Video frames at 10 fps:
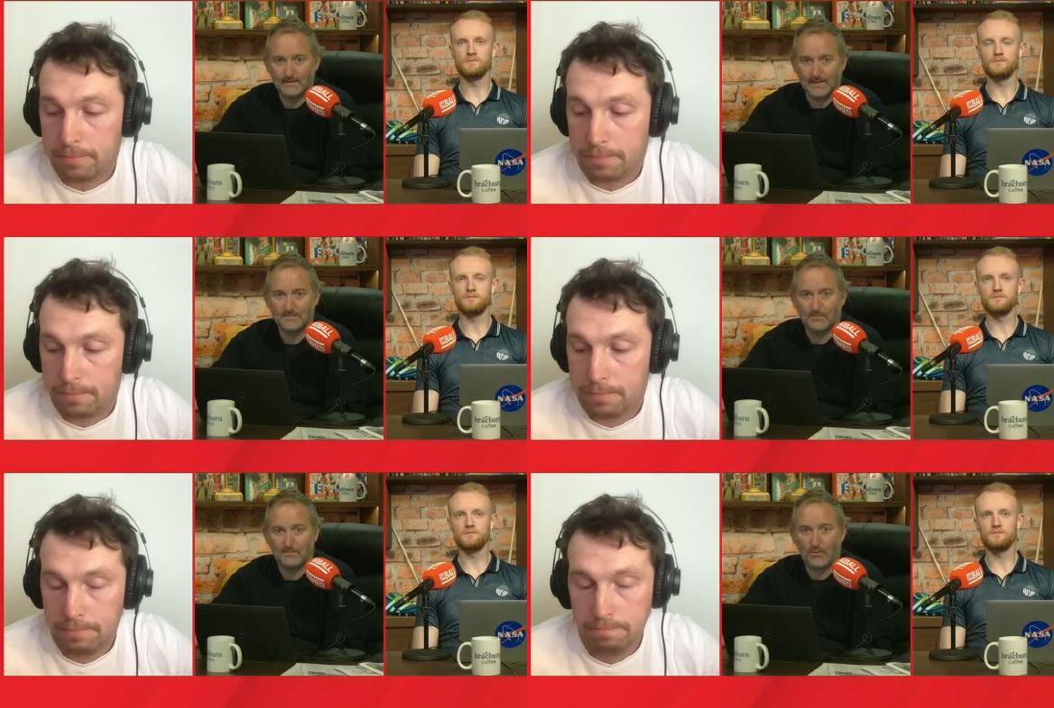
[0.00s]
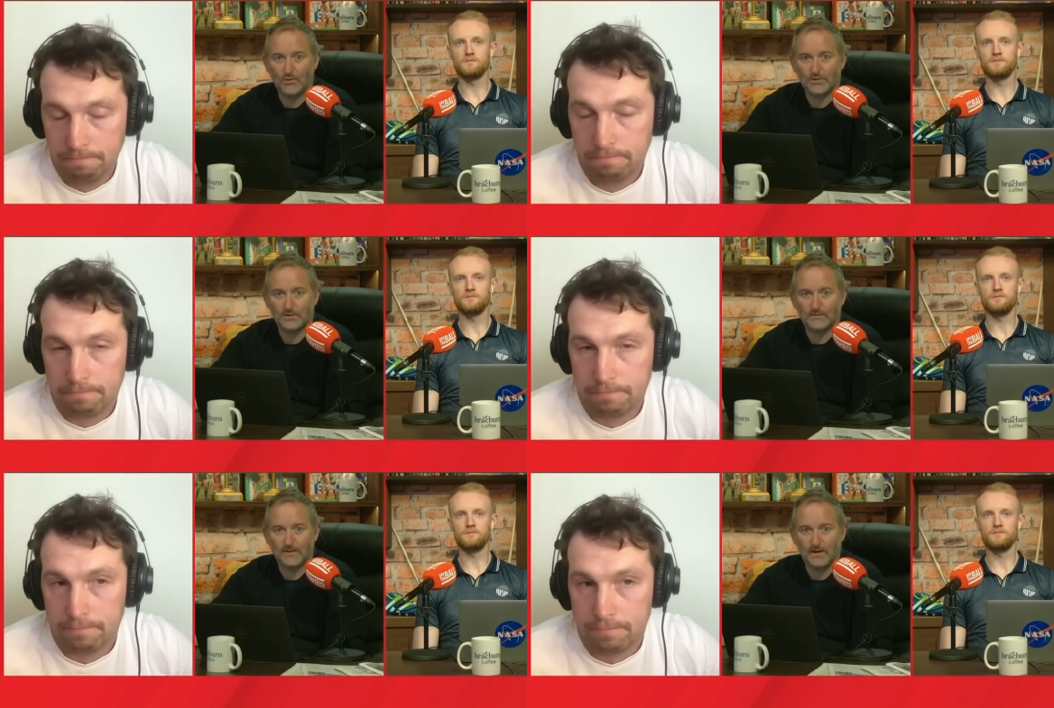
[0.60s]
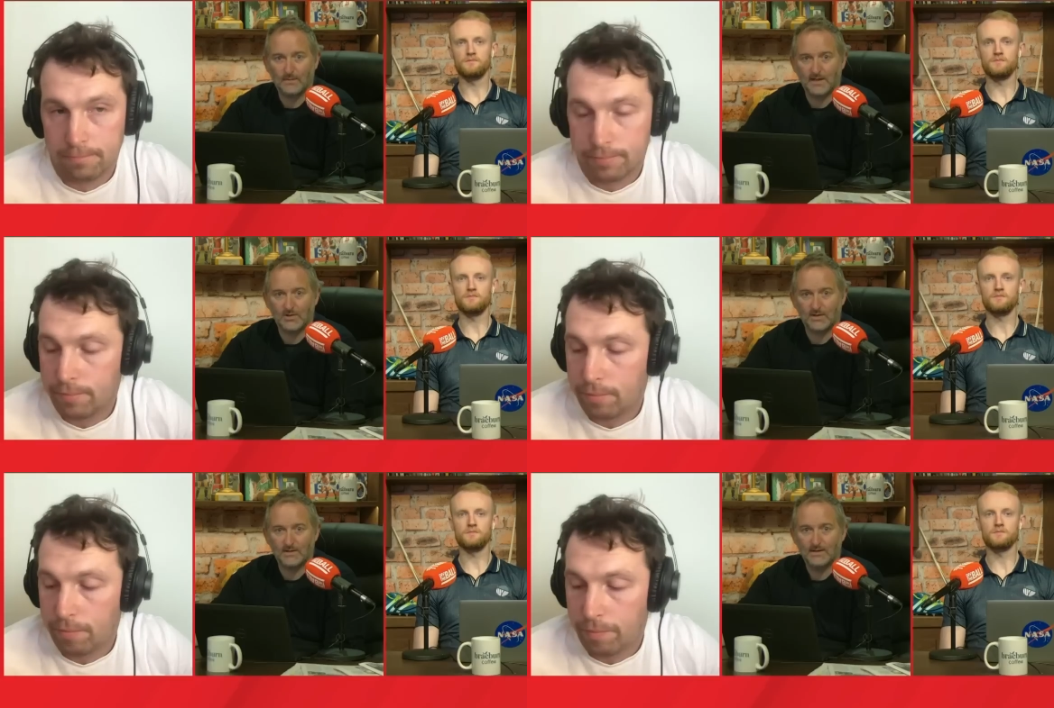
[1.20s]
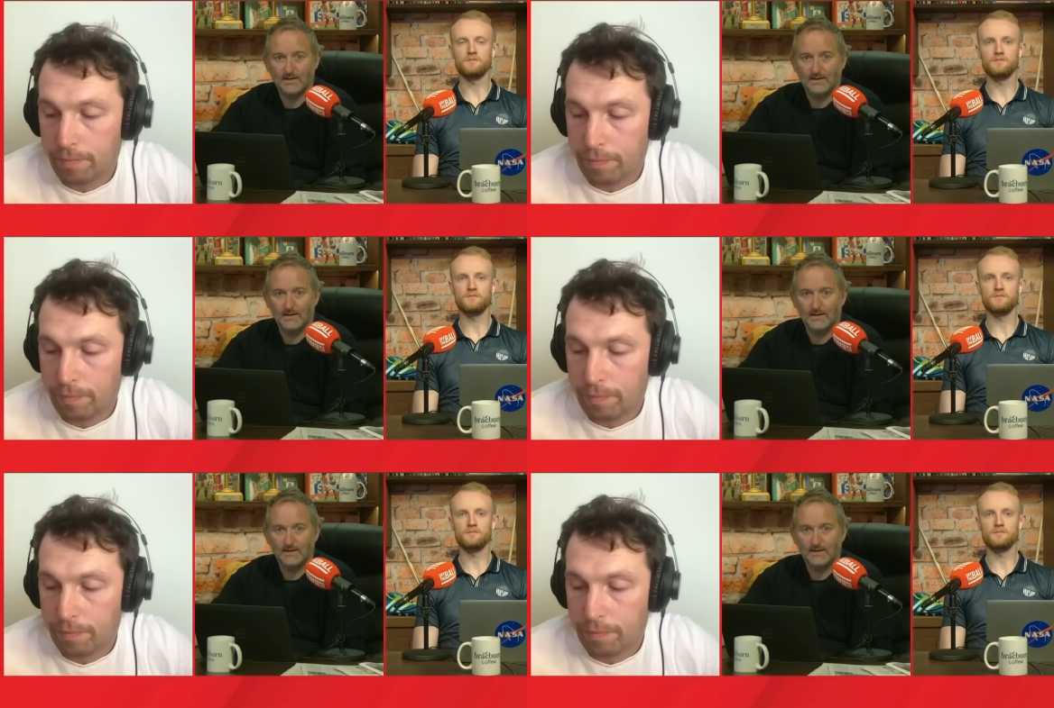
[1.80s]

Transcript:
Speaker 1: this portion of the competition.